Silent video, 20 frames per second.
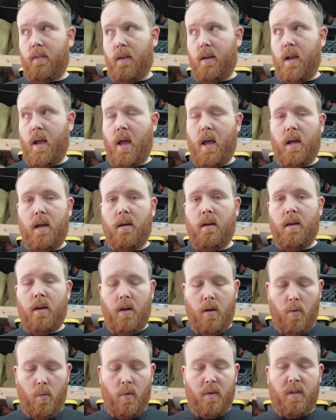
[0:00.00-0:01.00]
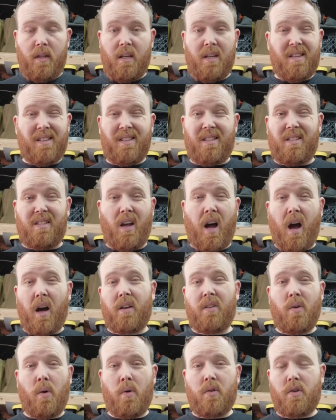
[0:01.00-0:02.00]
in the day with these
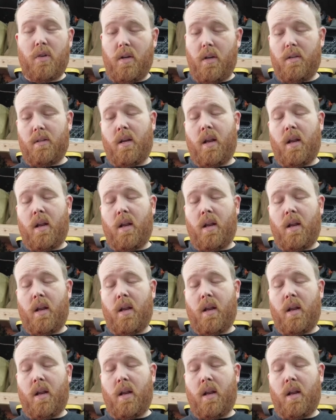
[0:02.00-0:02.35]
stock torsion keys.